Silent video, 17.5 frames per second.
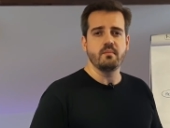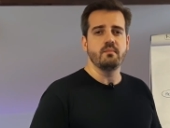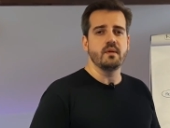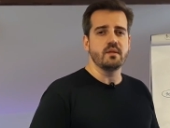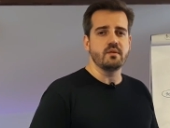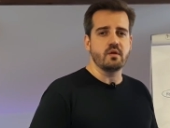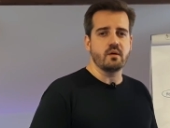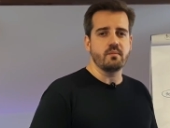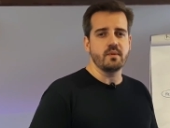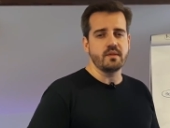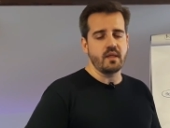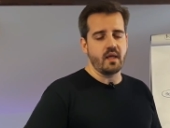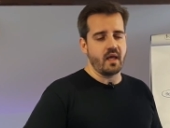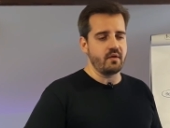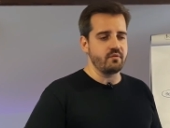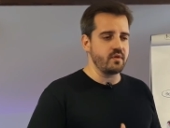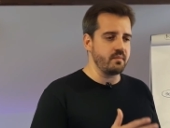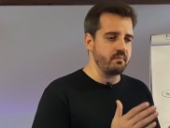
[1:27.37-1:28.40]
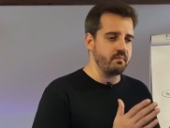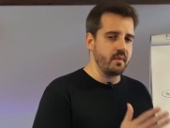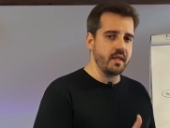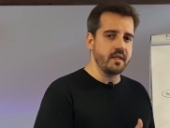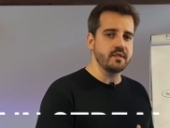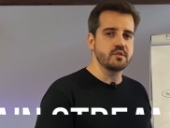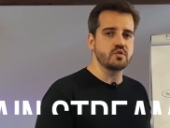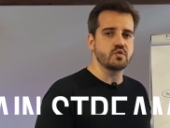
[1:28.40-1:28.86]
but normally they have the
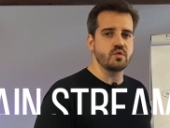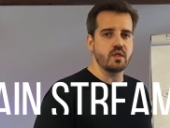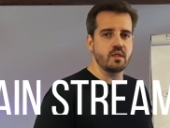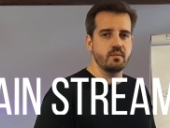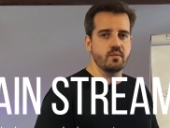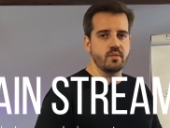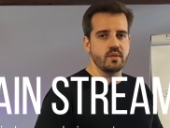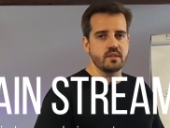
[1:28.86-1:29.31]
main stream,